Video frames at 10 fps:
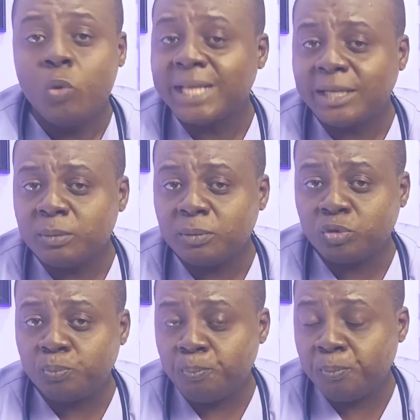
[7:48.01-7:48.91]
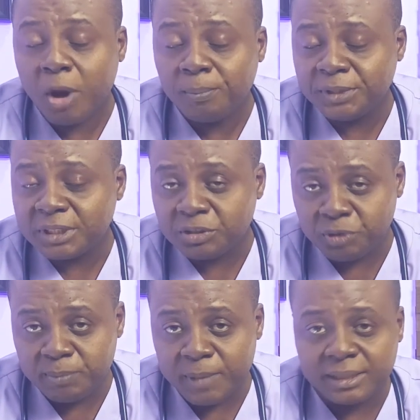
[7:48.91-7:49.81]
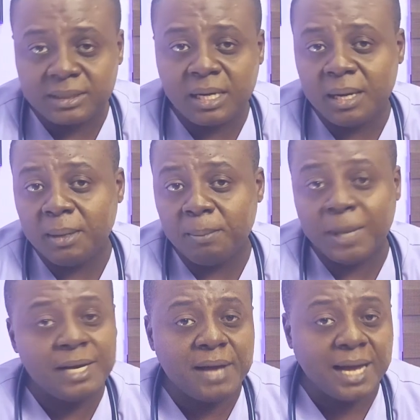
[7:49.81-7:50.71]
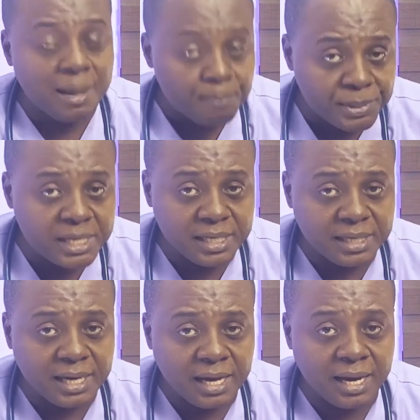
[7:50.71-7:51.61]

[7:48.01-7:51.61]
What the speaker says: Without prompt treatment, malaria can be